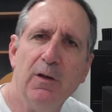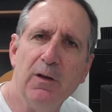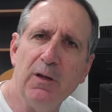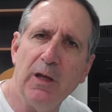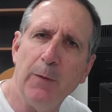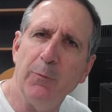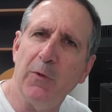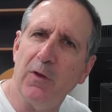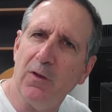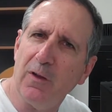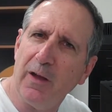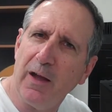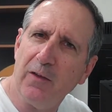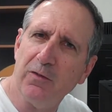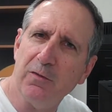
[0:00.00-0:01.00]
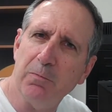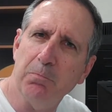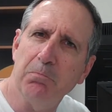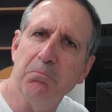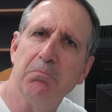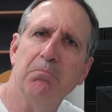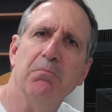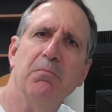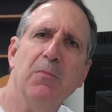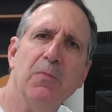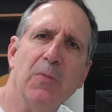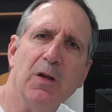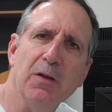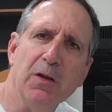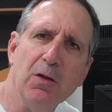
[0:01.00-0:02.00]
Keep the class
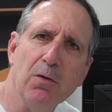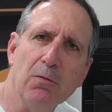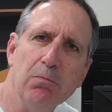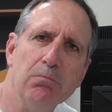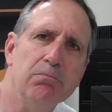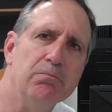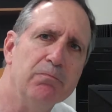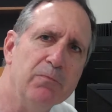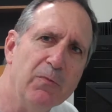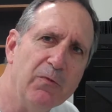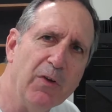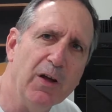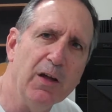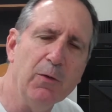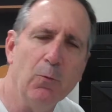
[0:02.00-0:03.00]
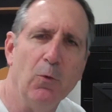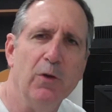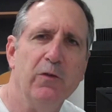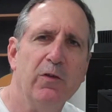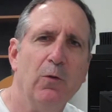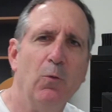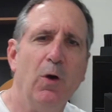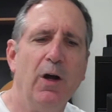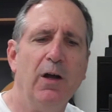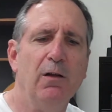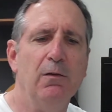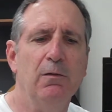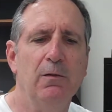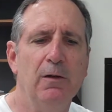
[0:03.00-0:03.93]
a little fun once in a while.